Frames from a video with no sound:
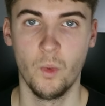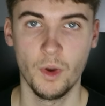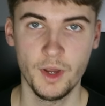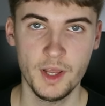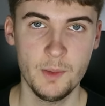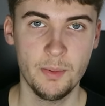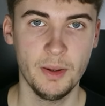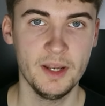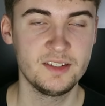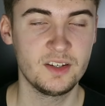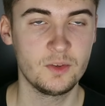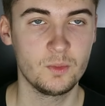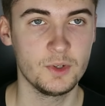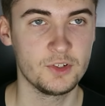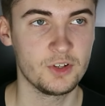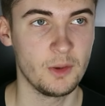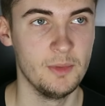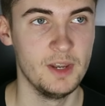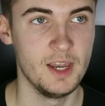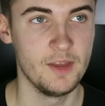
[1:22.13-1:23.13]
One of the places
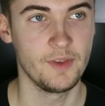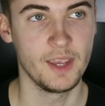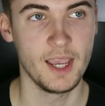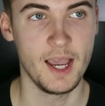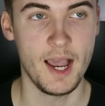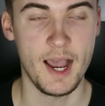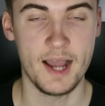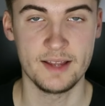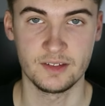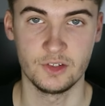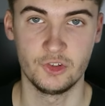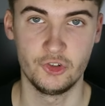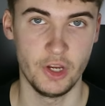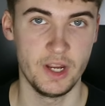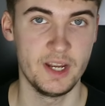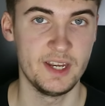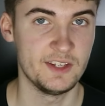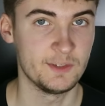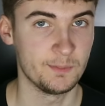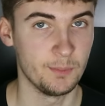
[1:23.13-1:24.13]
which I'm living at has a
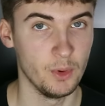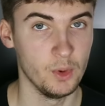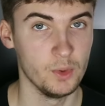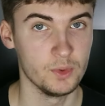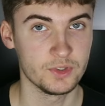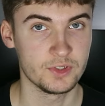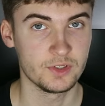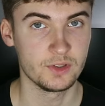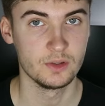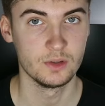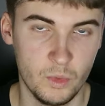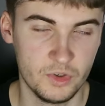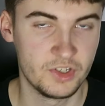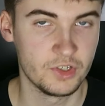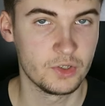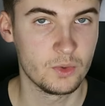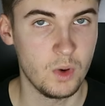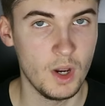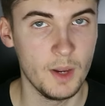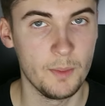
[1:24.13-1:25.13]
JD Sports, which
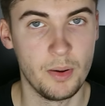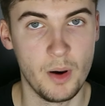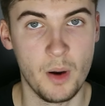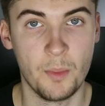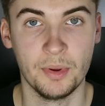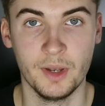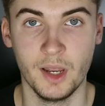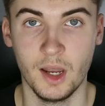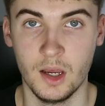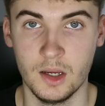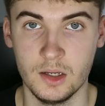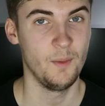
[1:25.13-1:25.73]
is quite popular.